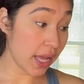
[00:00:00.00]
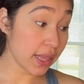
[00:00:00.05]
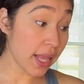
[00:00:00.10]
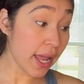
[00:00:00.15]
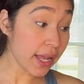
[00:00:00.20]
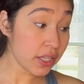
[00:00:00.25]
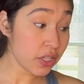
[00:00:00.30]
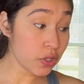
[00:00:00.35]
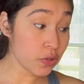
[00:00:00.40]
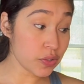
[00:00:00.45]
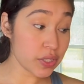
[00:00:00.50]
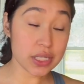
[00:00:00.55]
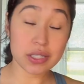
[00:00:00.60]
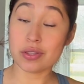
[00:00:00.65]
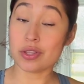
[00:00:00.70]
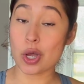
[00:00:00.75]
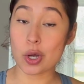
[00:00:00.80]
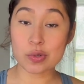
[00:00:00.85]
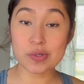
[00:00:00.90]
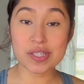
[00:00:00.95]
like using
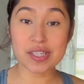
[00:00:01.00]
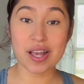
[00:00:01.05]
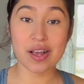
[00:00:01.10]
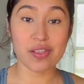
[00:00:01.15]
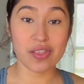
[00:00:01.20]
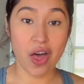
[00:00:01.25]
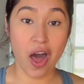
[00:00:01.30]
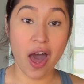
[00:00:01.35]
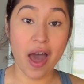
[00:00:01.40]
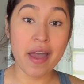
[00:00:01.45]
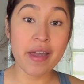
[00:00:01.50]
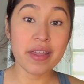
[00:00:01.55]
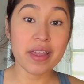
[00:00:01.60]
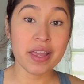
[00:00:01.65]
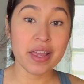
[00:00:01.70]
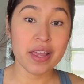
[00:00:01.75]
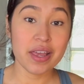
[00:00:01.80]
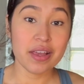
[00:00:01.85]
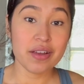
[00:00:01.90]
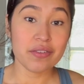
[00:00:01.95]
notes a lot
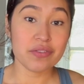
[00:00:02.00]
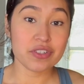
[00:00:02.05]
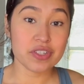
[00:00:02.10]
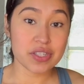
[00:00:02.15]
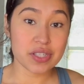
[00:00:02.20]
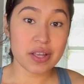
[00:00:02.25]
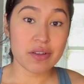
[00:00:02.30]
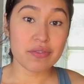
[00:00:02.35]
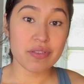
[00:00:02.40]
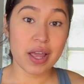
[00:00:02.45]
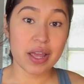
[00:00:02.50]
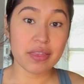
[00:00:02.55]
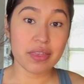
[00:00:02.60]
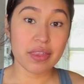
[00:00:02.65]
for stuff like